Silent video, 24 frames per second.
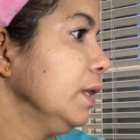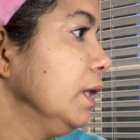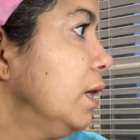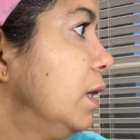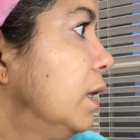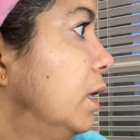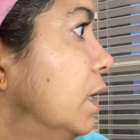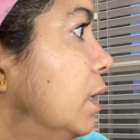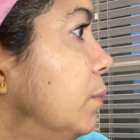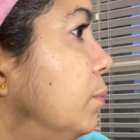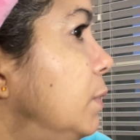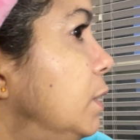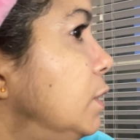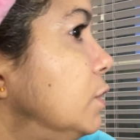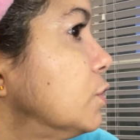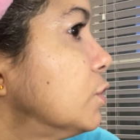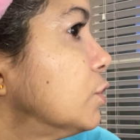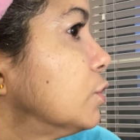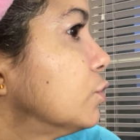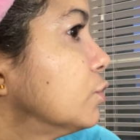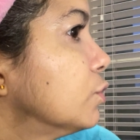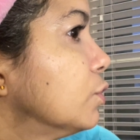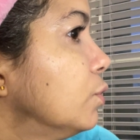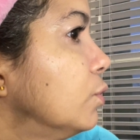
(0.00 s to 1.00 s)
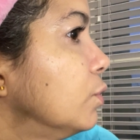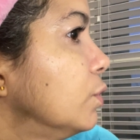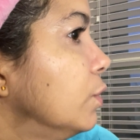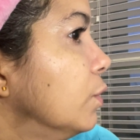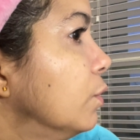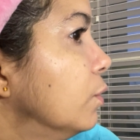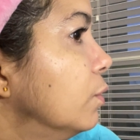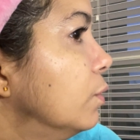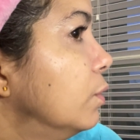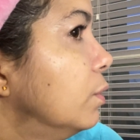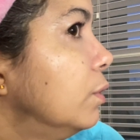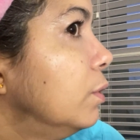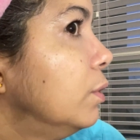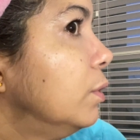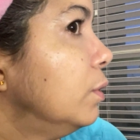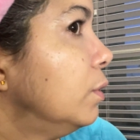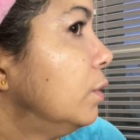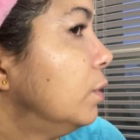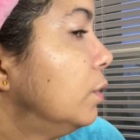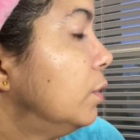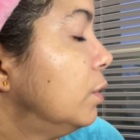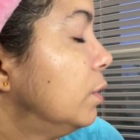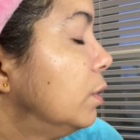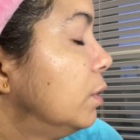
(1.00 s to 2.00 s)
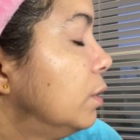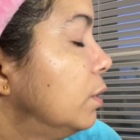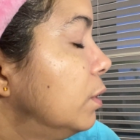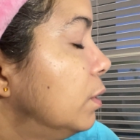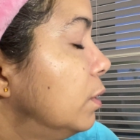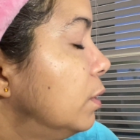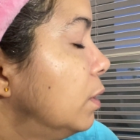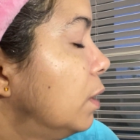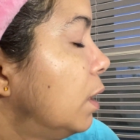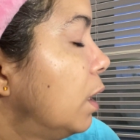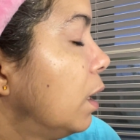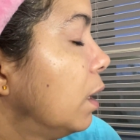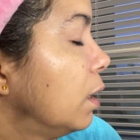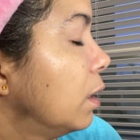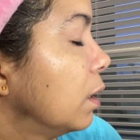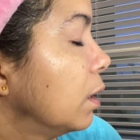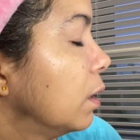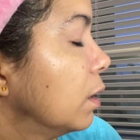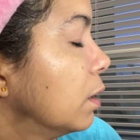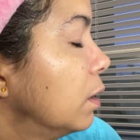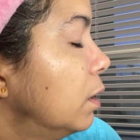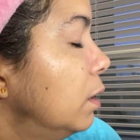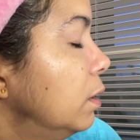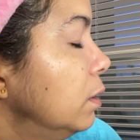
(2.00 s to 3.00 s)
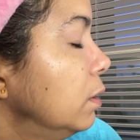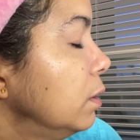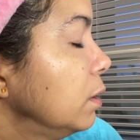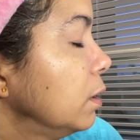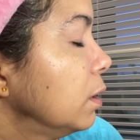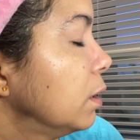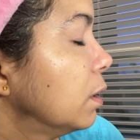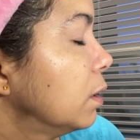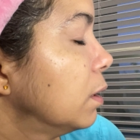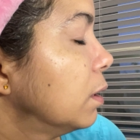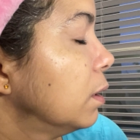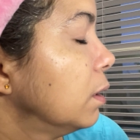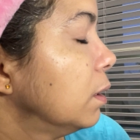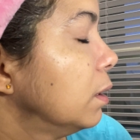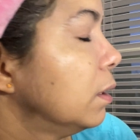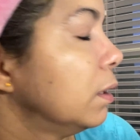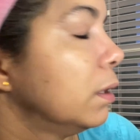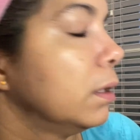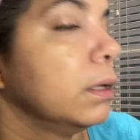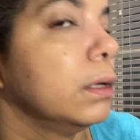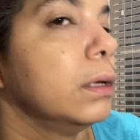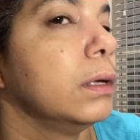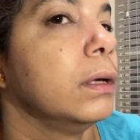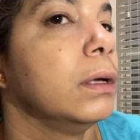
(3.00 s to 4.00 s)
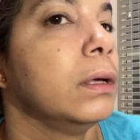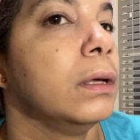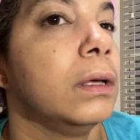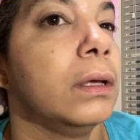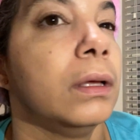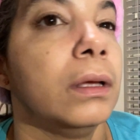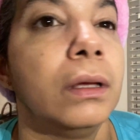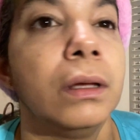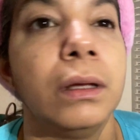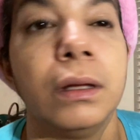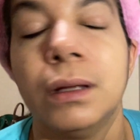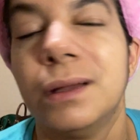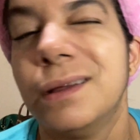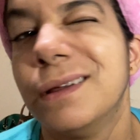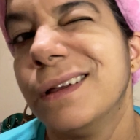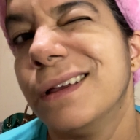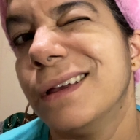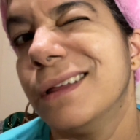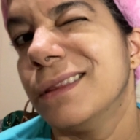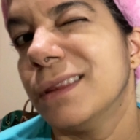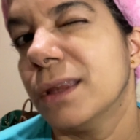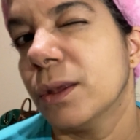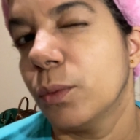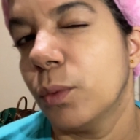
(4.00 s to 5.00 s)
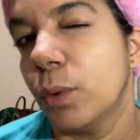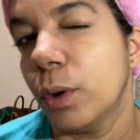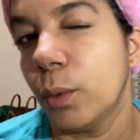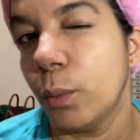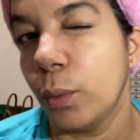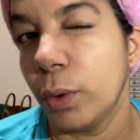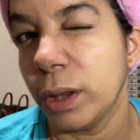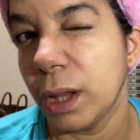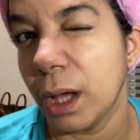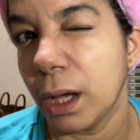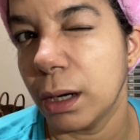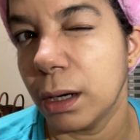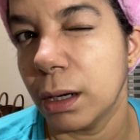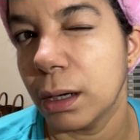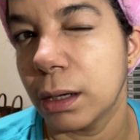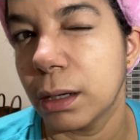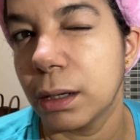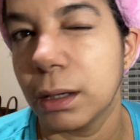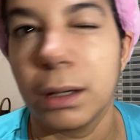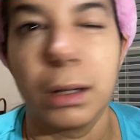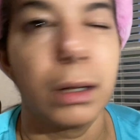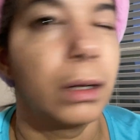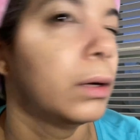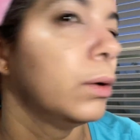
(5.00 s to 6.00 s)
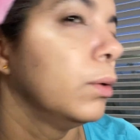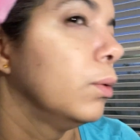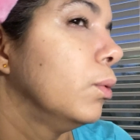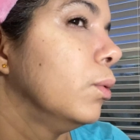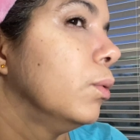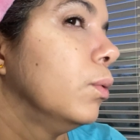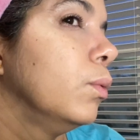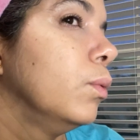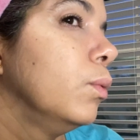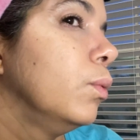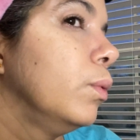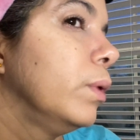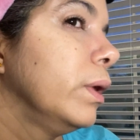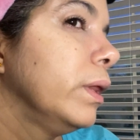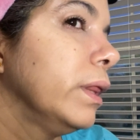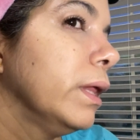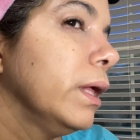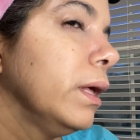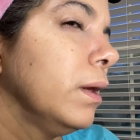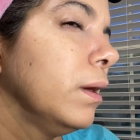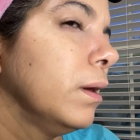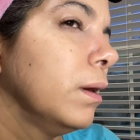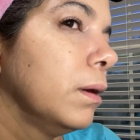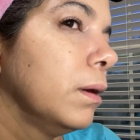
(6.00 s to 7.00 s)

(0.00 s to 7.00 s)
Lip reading: And I'm gonna show you how they're gonna look. And the one without it. With it.